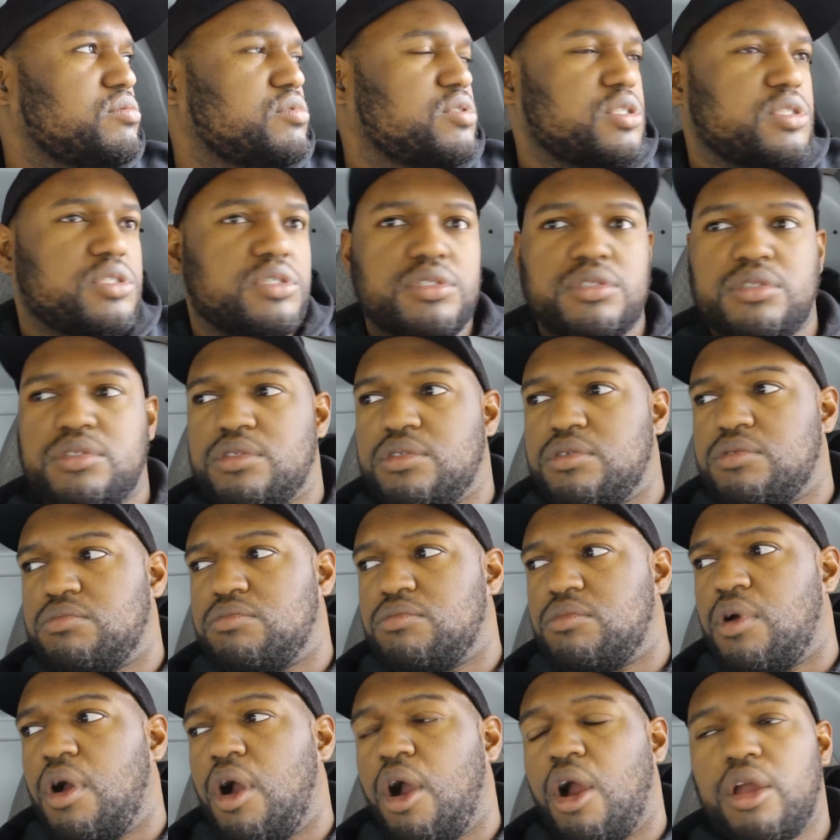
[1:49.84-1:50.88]
just
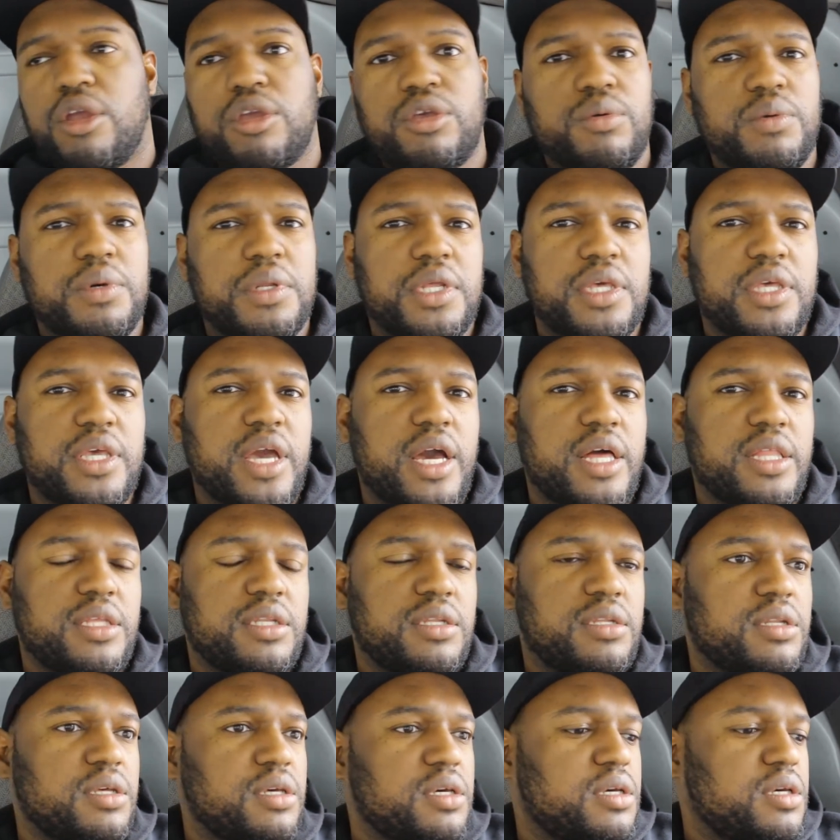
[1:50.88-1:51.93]
arguing and
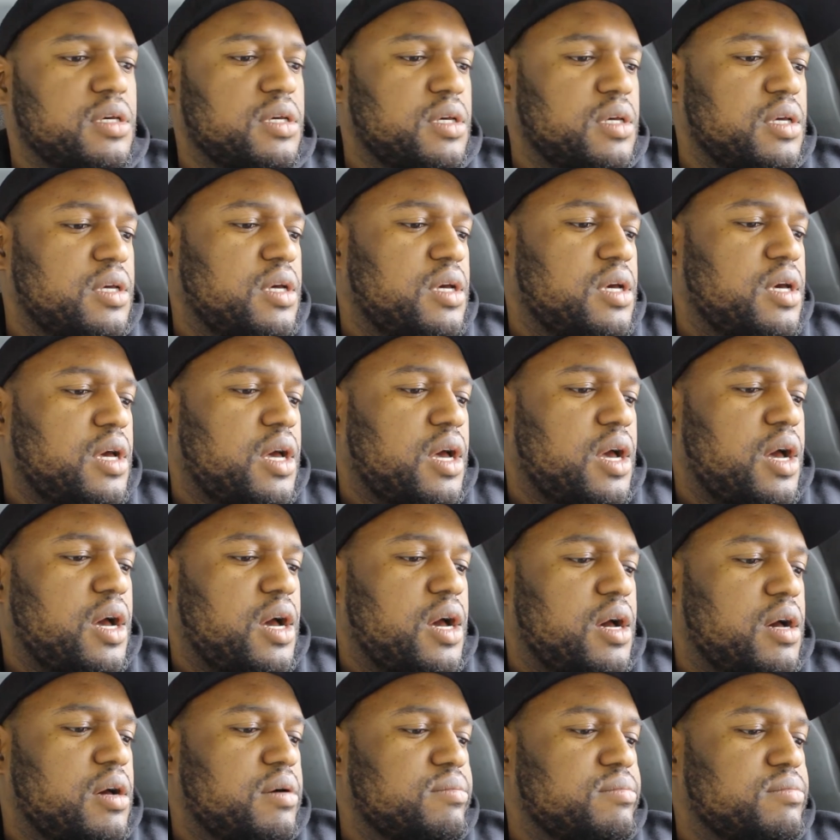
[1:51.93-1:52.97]
yelling.
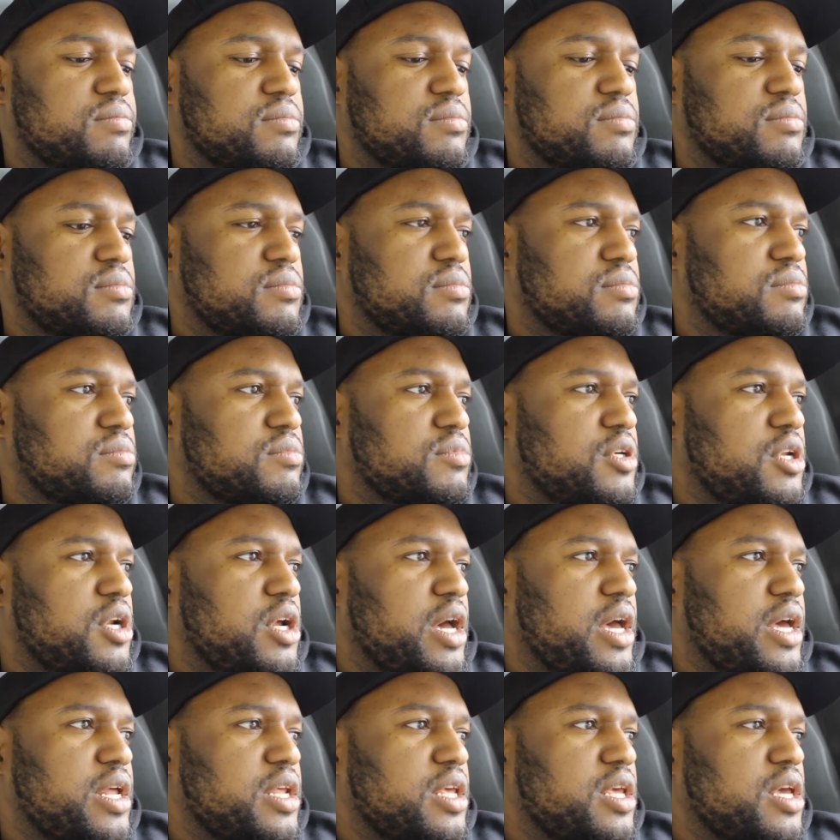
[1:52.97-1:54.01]

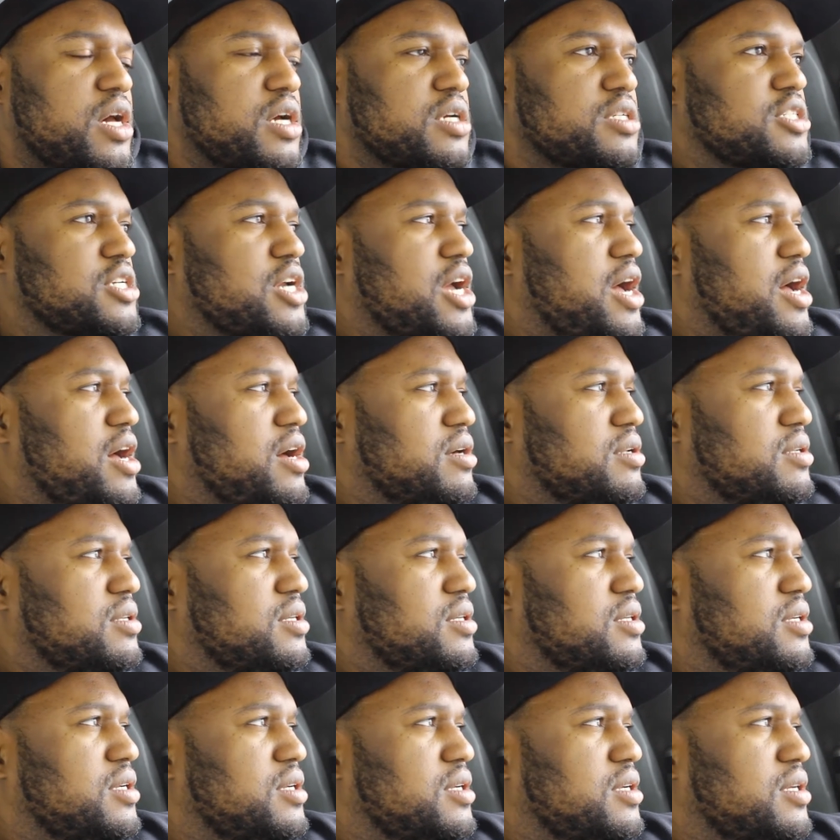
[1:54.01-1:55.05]
I had a young child.
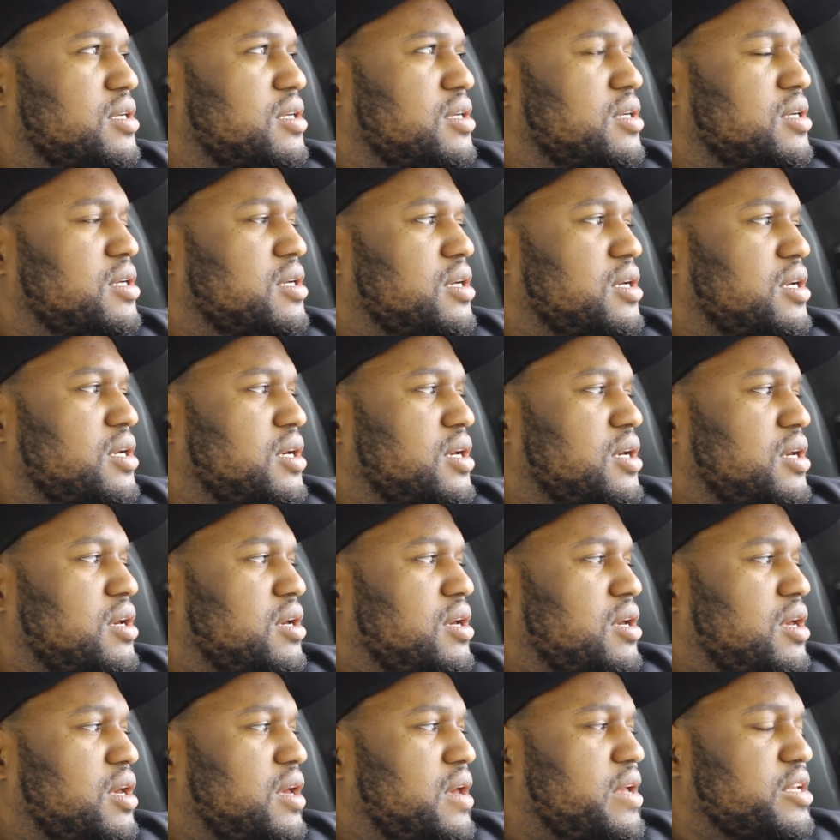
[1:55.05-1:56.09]

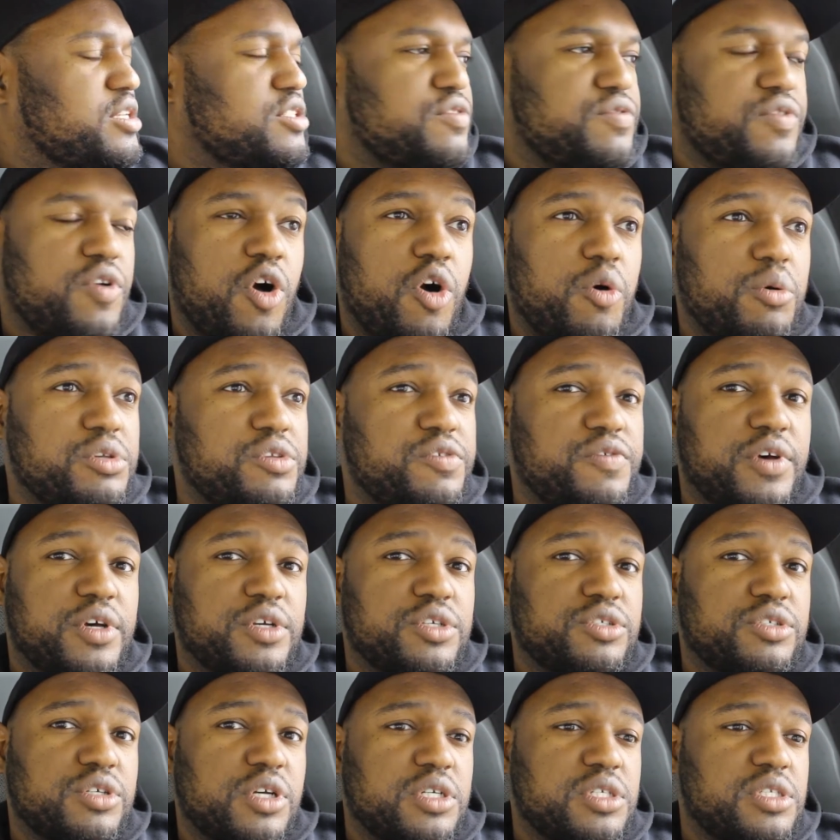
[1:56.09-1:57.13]
And I just always felt
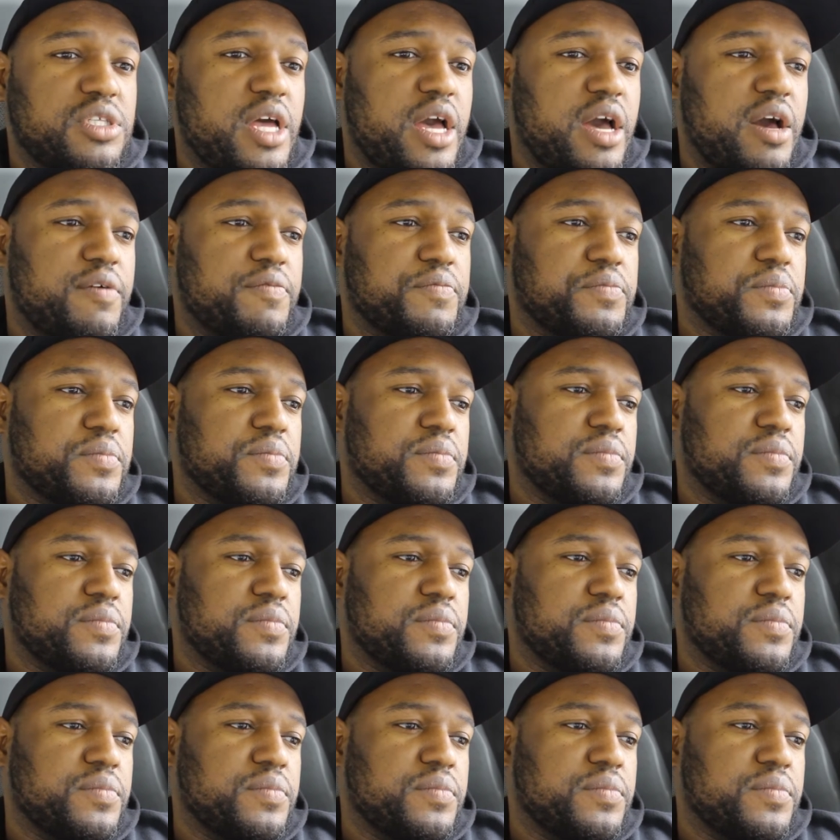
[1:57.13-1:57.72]
stressed out.